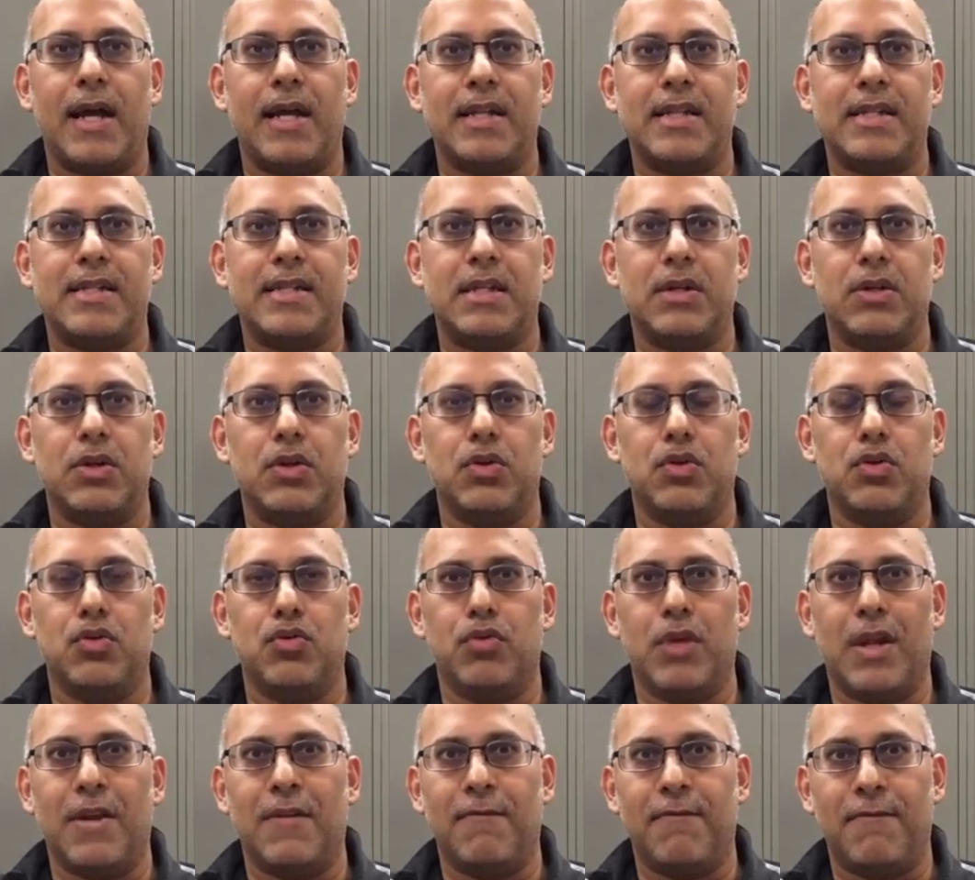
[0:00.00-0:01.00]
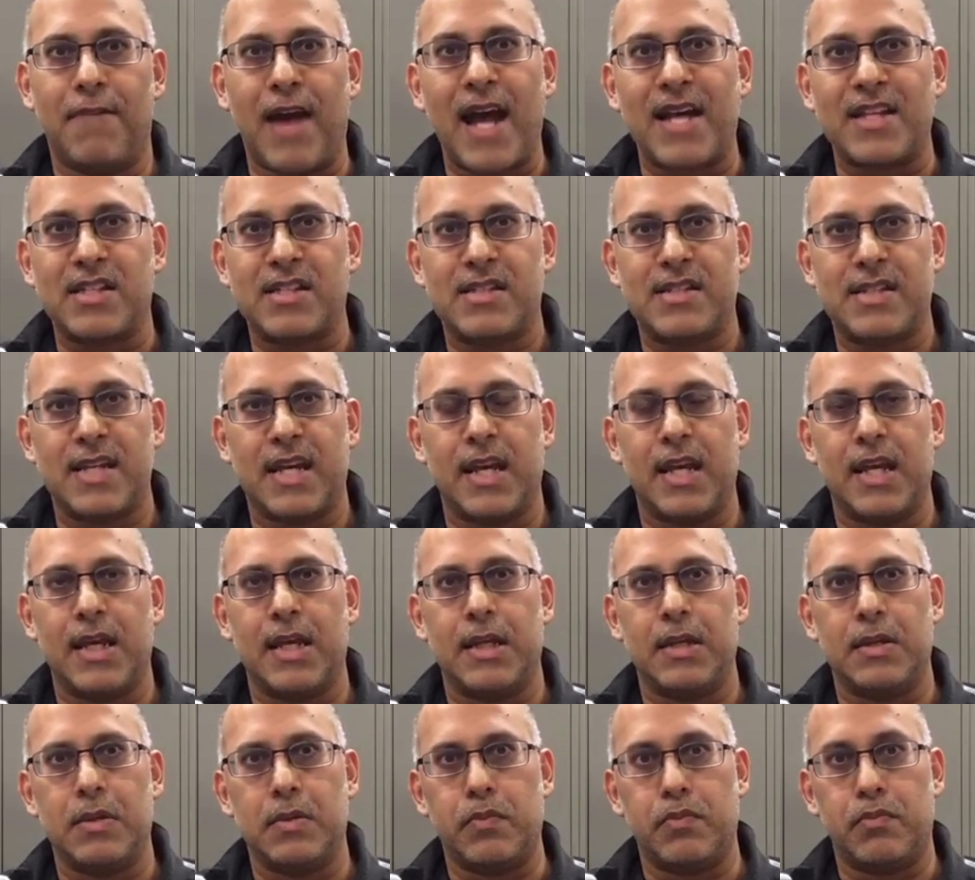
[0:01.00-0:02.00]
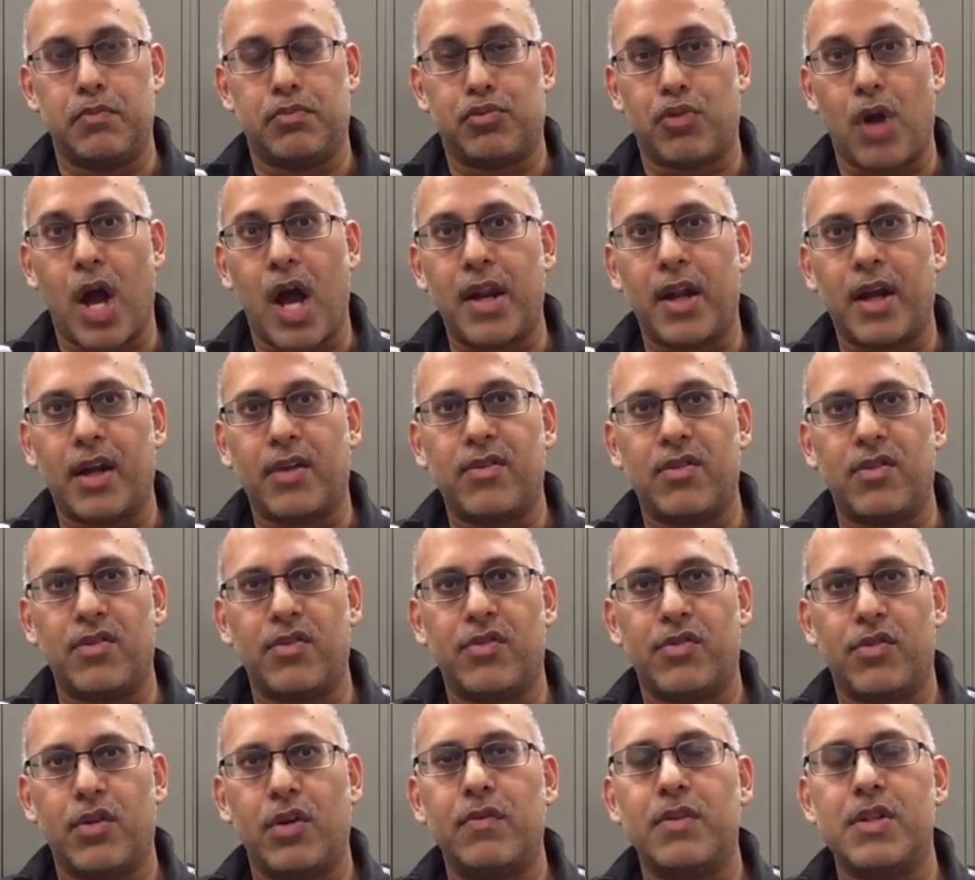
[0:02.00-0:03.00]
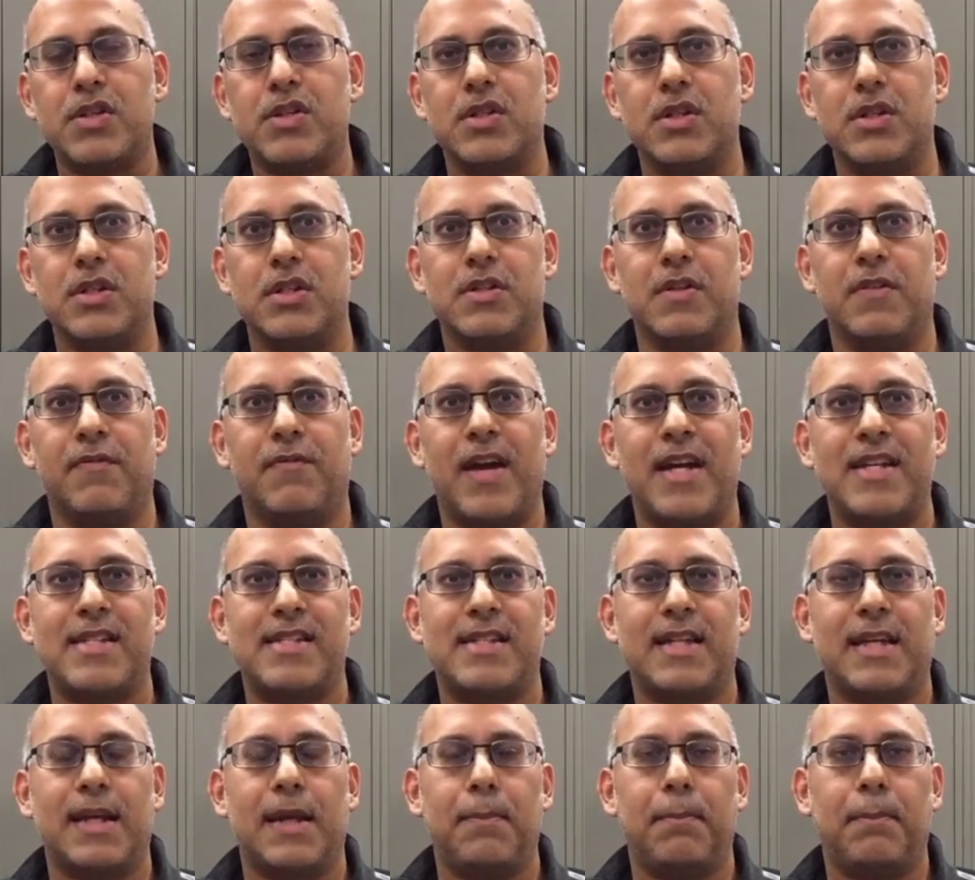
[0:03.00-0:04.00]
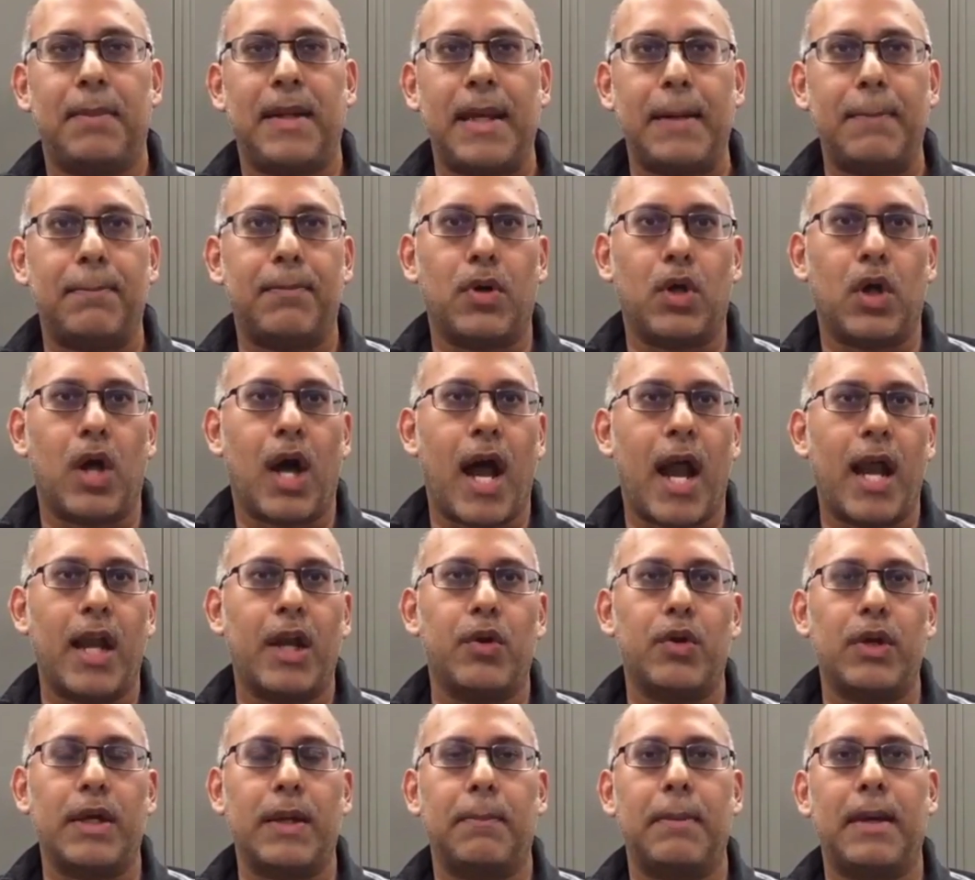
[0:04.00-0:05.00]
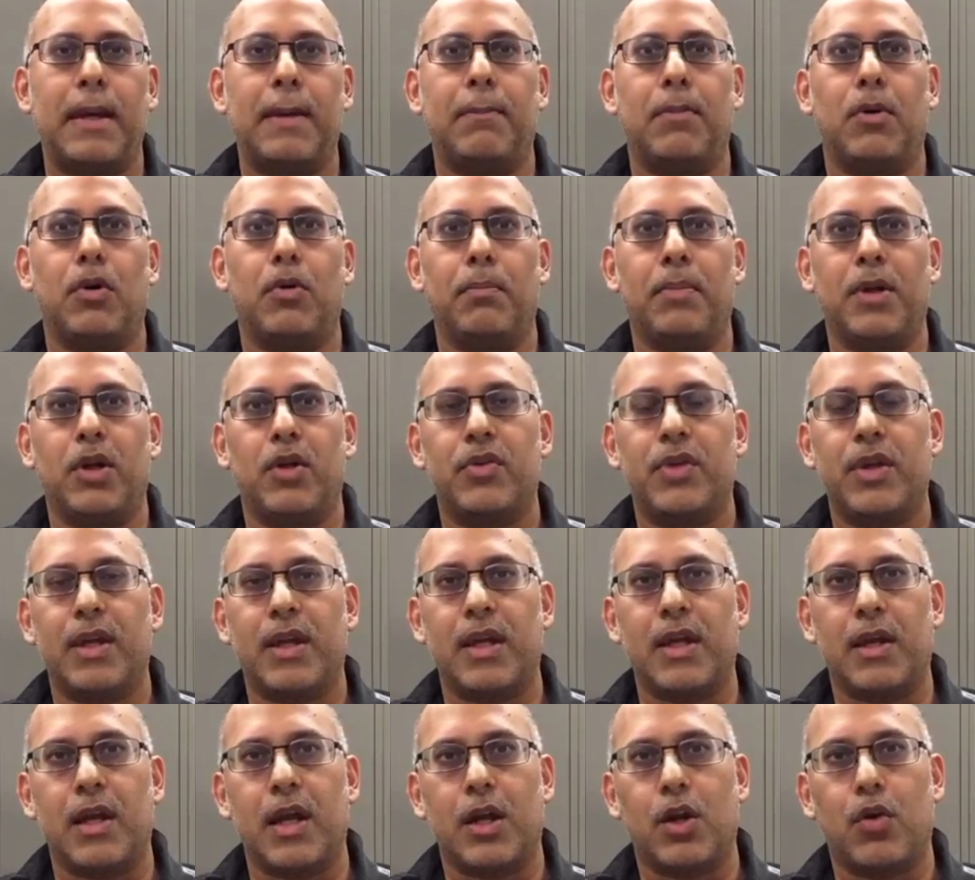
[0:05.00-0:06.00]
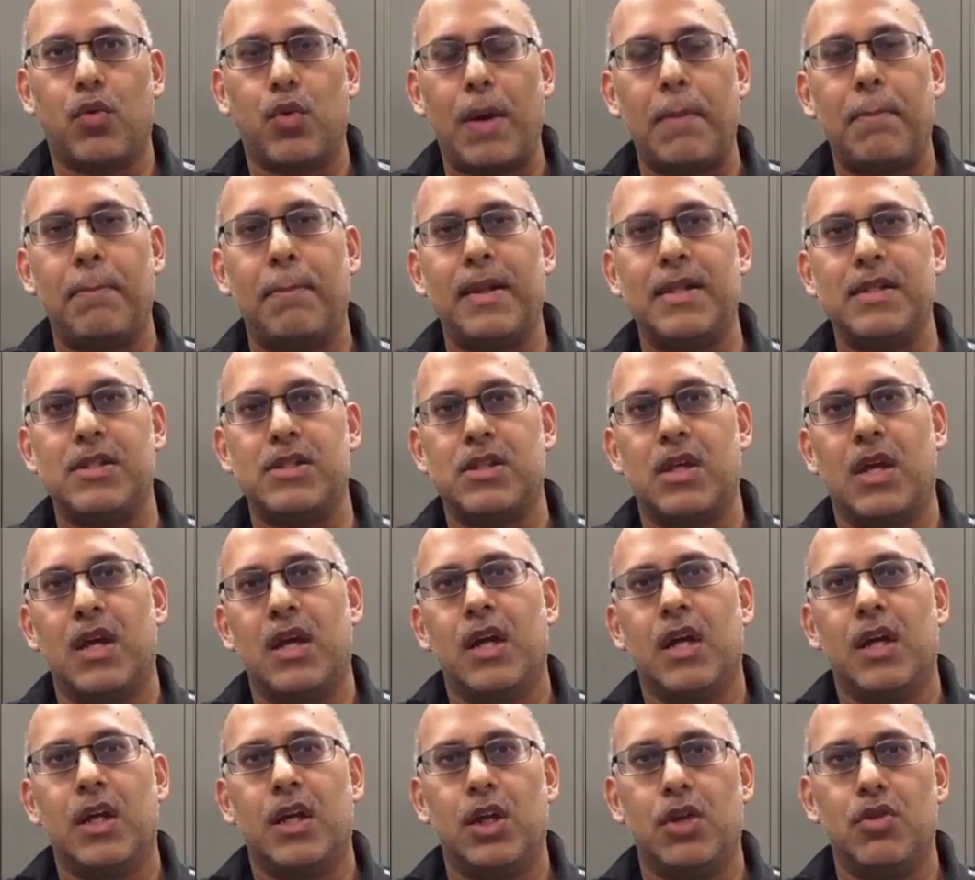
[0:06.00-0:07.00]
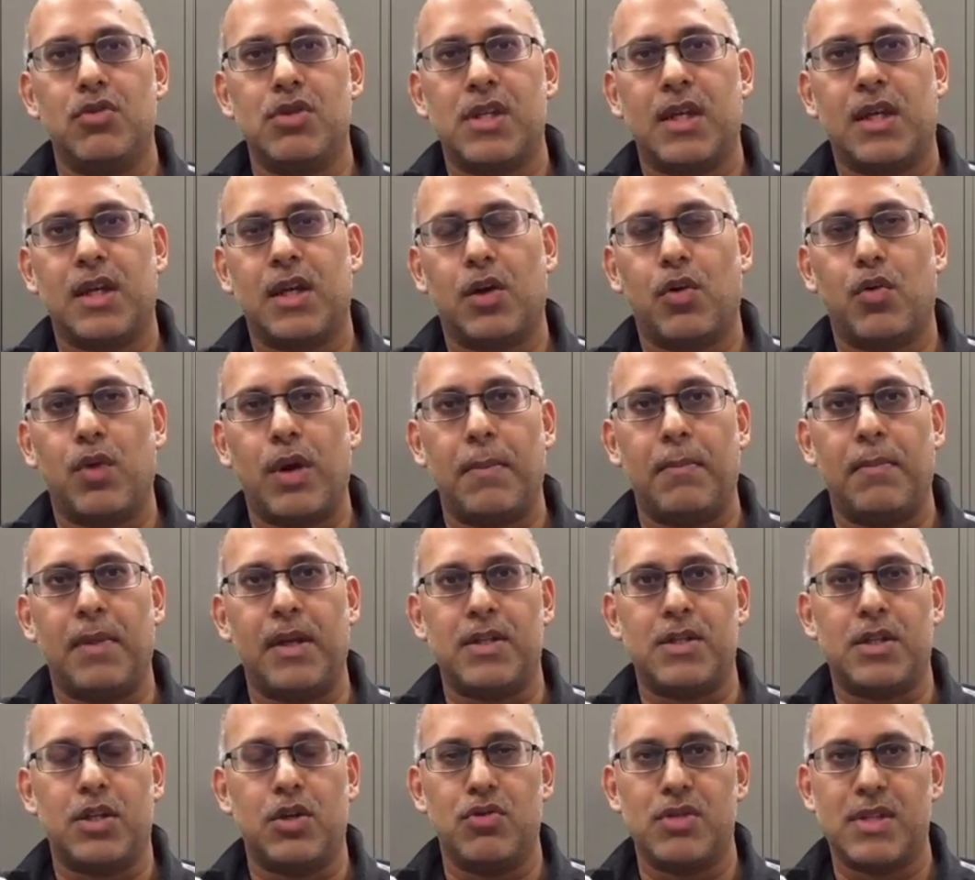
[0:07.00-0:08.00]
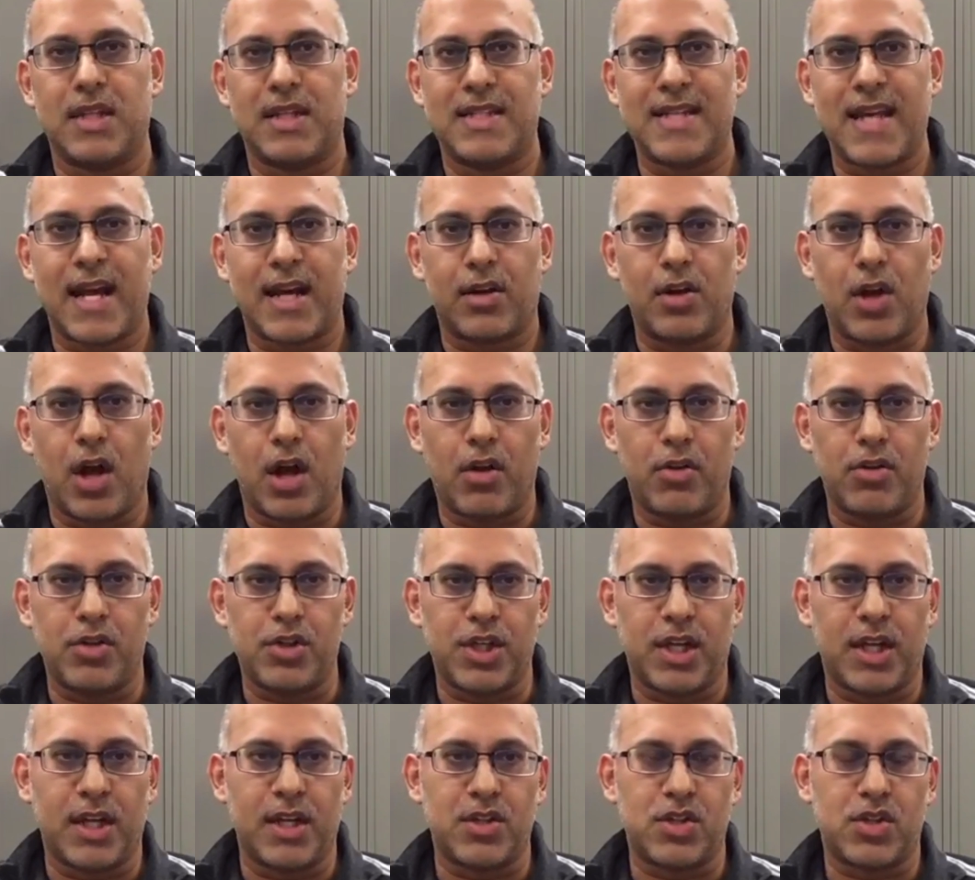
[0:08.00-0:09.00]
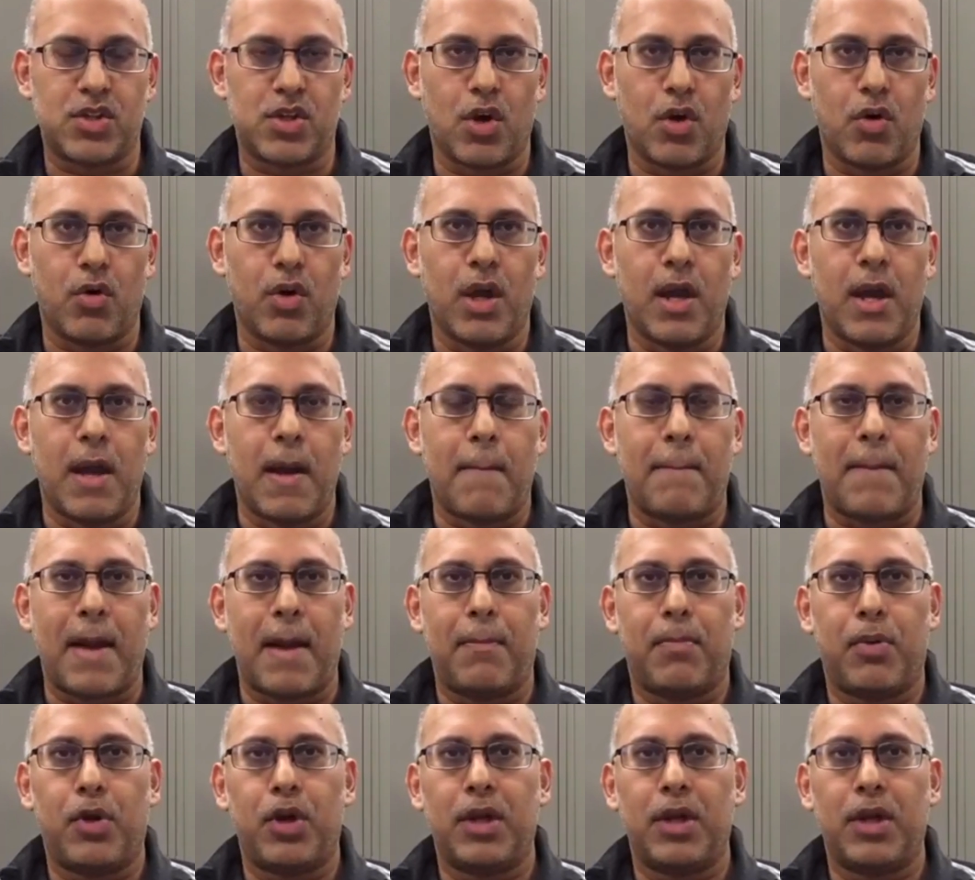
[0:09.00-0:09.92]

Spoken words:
To invest in products and services, investing in people, hiring people, building equipment, using technology. And so by